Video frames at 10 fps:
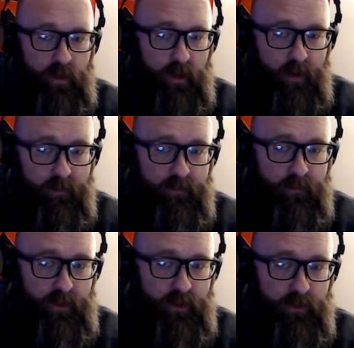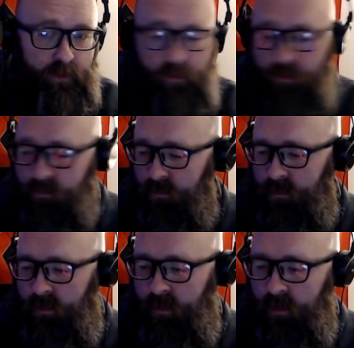love for you to
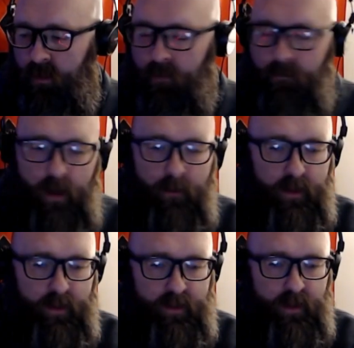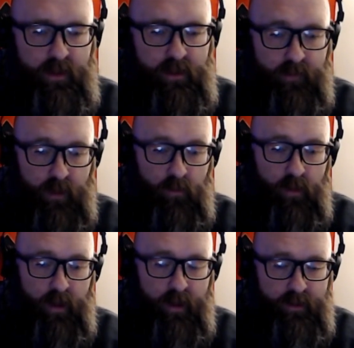pop on the stage if anyone
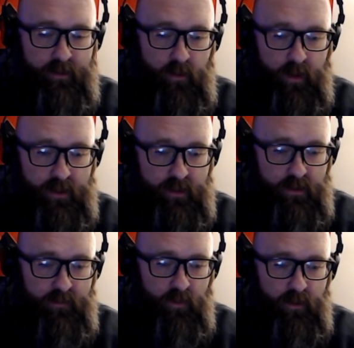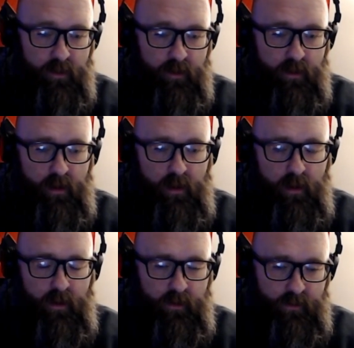has questions for the
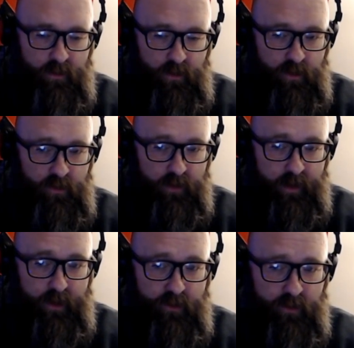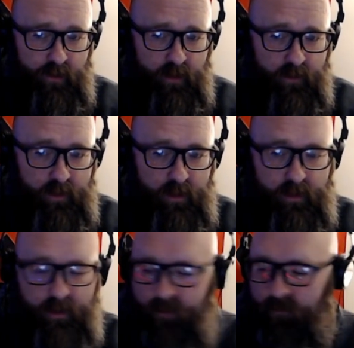creator of the
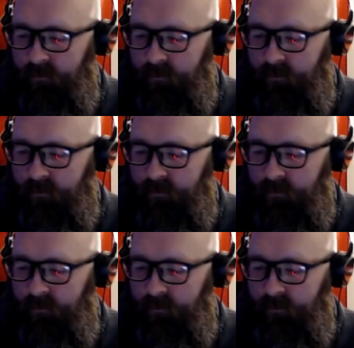exam.